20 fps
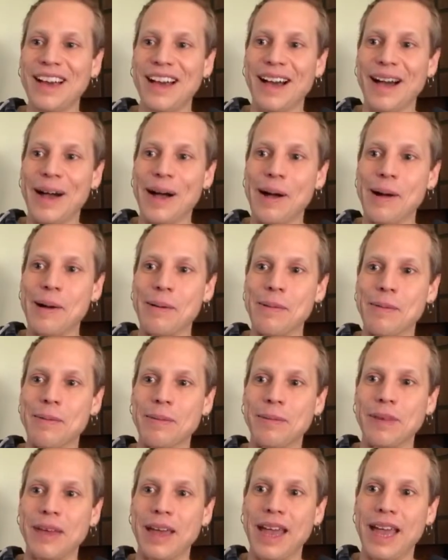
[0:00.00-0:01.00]

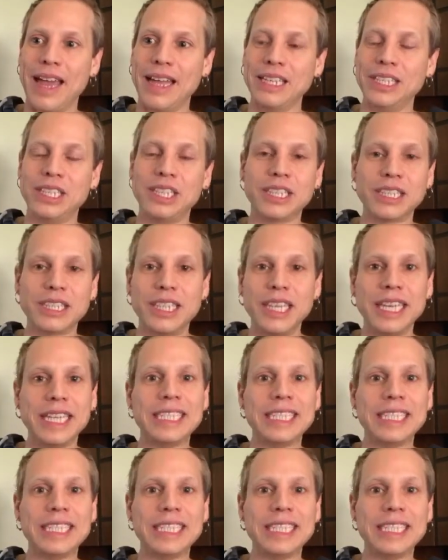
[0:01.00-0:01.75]
And just the